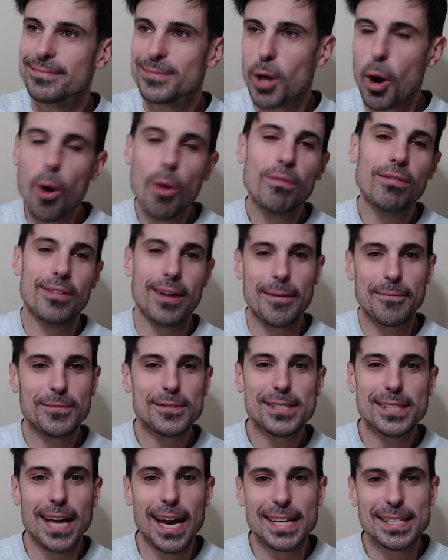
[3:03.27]

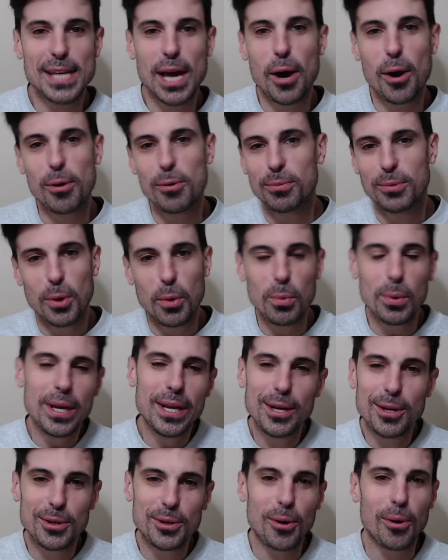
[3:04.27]
overemphasize how
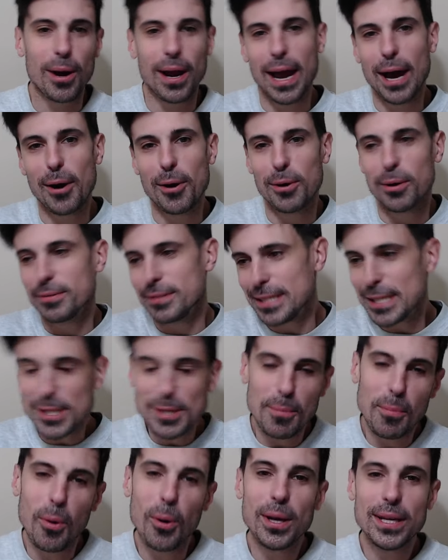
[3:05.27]
weird or how
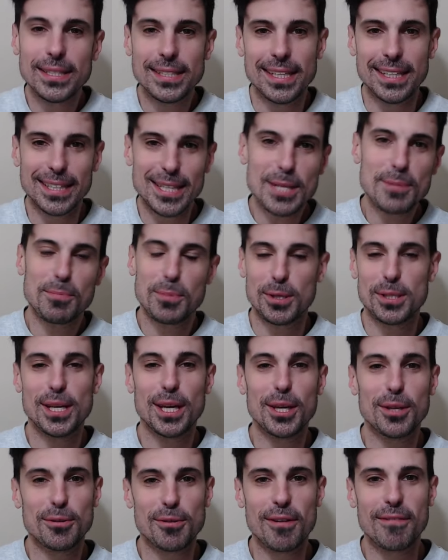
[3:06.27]
disappointing this
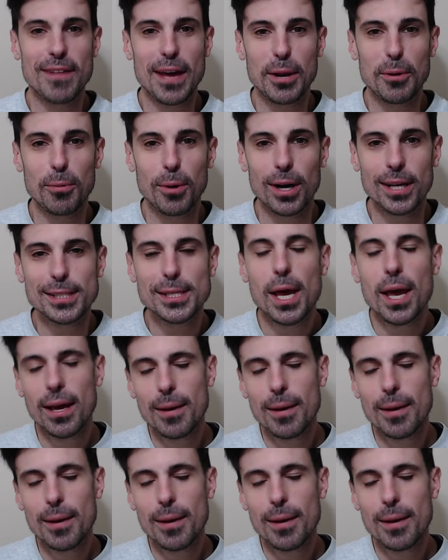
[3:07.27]
particular event was,